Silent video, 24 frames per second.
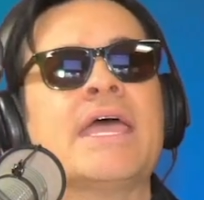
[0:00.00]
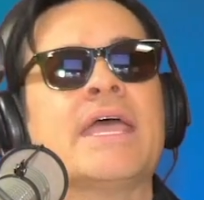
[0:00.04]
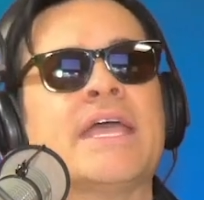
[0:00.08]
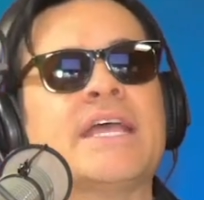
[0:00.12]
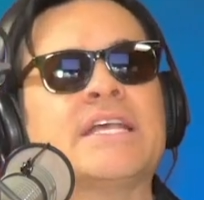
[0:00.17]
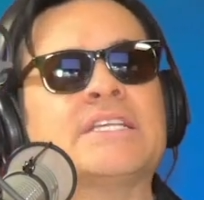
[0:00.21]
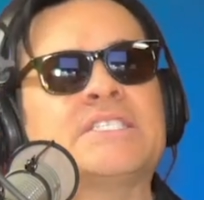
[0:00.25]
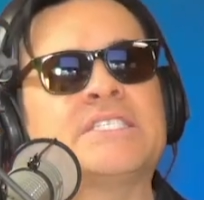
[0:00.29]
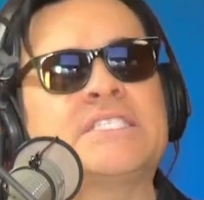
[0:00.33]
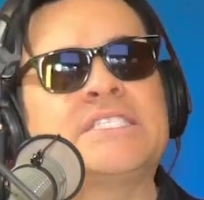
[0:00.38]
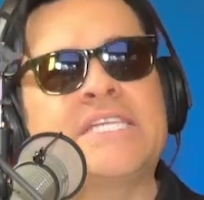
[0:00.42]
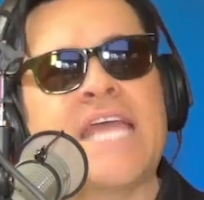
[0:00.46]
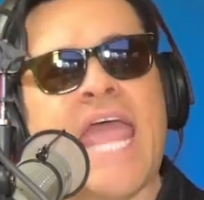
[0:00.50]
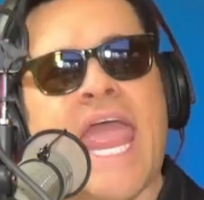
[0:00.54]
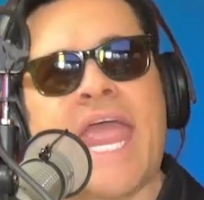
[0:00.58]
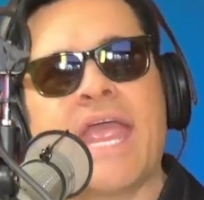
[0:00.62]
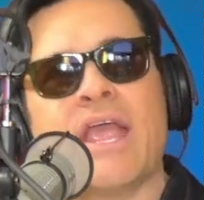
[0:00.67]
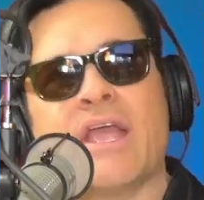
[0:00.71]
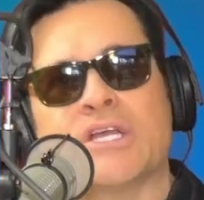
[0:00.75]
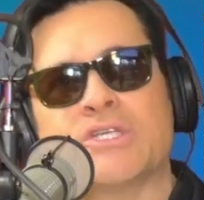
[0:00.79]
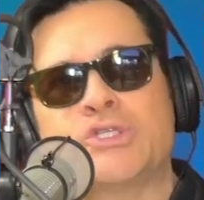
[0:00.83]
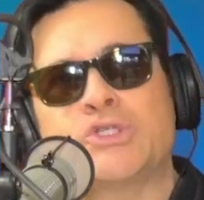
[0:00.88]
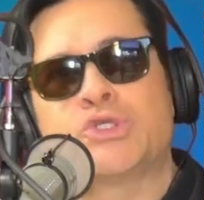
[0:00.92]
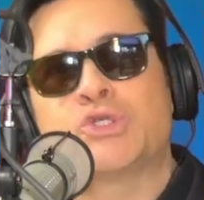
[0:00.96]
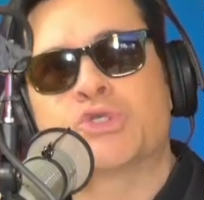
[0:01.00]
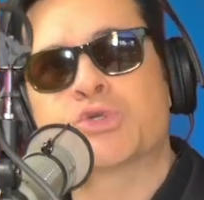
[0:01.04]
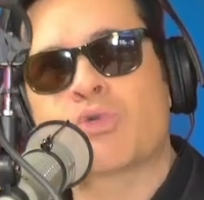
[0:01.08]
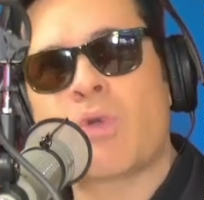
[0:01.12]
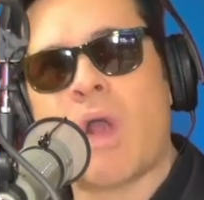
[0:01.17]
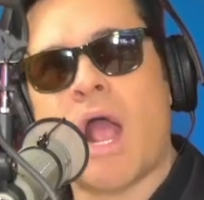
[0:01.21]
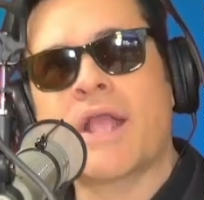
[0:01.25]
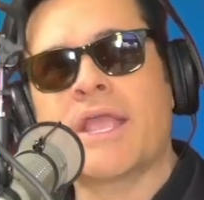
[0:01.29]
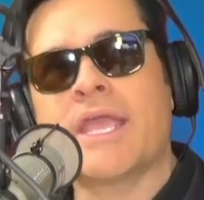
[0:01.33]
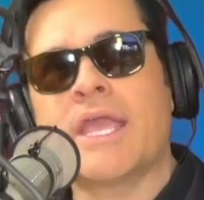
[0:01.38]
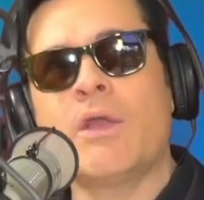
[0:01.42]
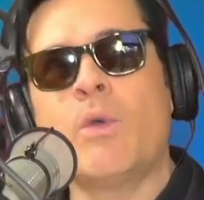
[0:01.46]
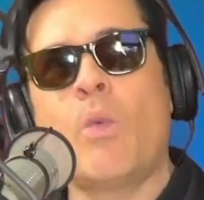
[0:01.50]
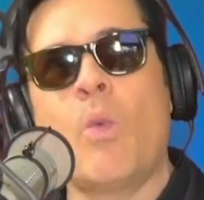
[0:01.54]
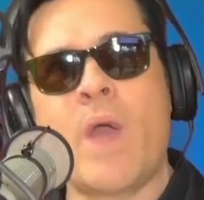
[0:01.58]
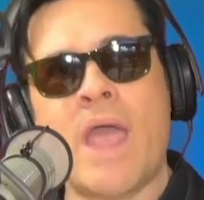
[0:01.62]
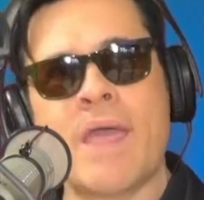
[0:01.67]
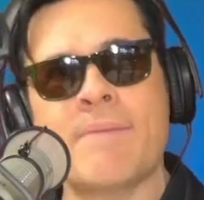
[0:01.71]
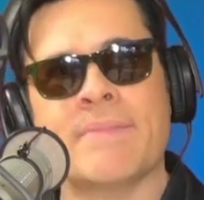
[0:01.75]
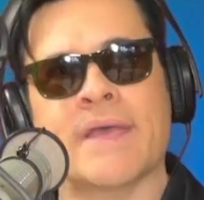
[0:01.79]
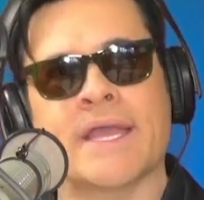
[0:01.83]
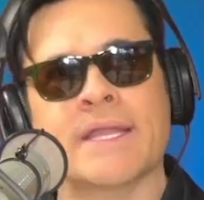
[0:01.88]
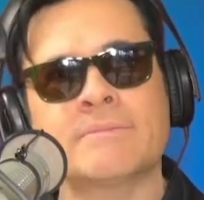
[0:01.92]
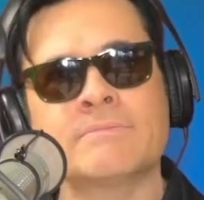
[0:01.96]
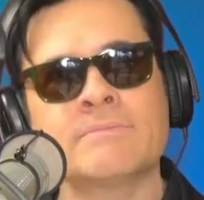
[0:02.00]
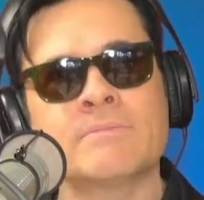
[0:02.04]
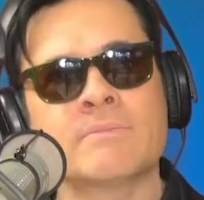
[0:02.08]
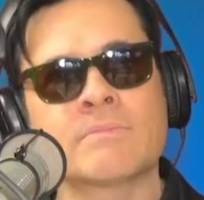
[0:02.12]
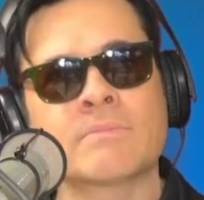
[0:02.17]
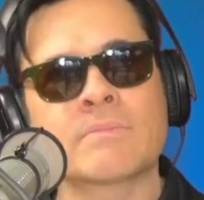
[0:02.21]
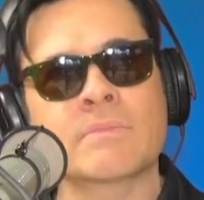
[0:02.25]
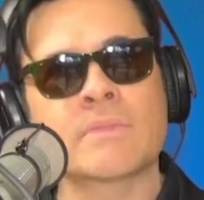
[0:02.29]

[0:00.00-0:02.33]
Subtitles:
is drugging women,